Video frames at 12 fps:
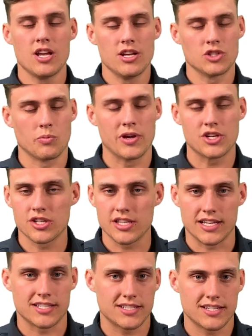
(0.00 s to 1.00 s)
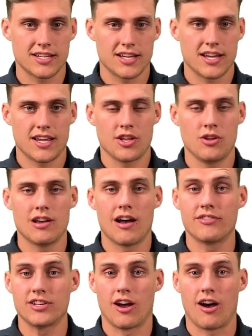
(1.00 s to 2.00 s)
So picture this. You
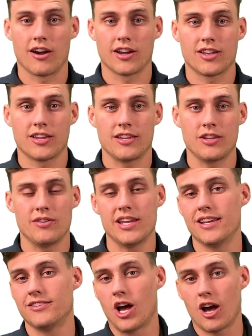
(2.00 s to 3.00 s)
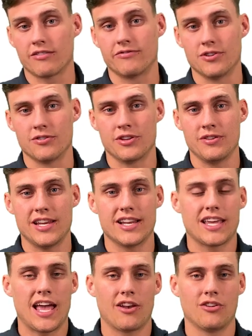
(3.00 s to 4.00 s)
have a dog, you need dog food, you need a
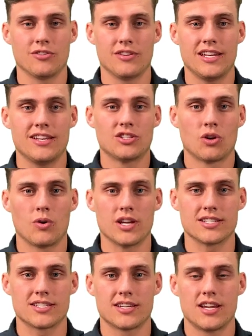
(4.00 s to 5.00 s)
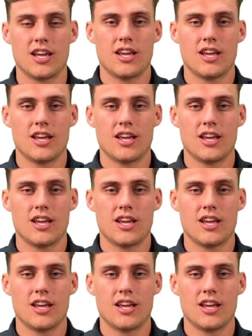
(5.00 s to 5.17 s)
kennel, you need toys.